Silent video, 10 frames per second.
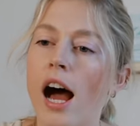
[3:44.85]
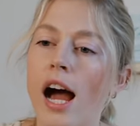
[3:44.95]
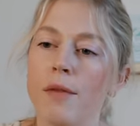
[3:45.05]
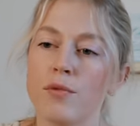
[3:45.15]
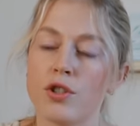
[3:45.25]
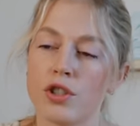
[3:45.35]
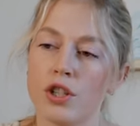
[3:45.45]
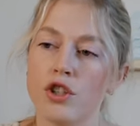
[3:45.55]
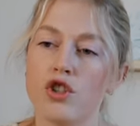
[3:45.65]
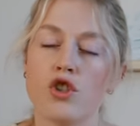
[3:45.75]
I'm just
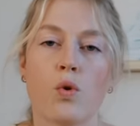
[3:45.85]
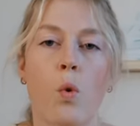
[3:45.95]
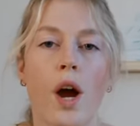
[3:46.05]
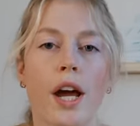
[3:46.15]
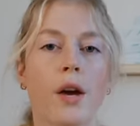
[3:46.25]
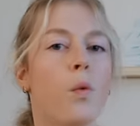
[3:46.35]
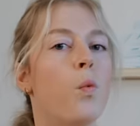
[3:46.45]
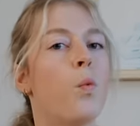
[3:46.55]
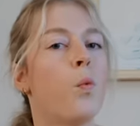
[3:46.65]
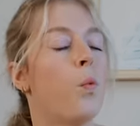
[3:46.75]
gonna enjoy
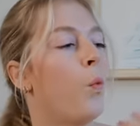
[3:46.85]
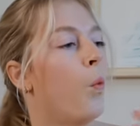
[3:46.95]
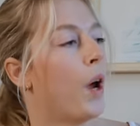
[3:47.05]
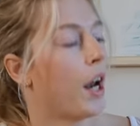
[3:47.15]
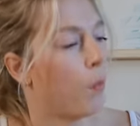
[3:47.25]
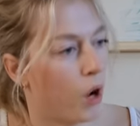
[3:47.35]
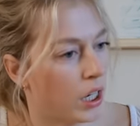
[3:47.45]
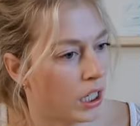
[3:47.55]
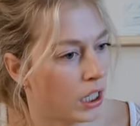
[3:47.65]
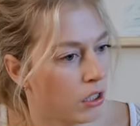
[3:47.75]
what I
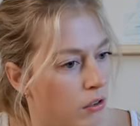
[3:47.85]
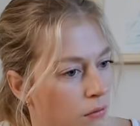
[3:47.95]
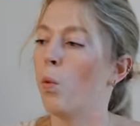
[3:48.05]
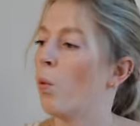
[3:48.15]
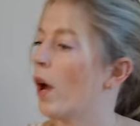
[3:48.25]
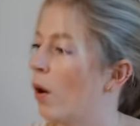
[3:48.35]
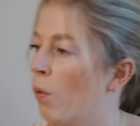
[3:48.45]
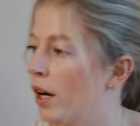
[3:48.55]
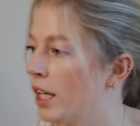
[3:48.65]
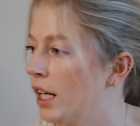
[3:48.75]
wanna eat, when I
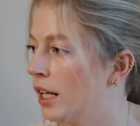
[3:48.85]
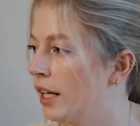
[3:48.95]
wanna eat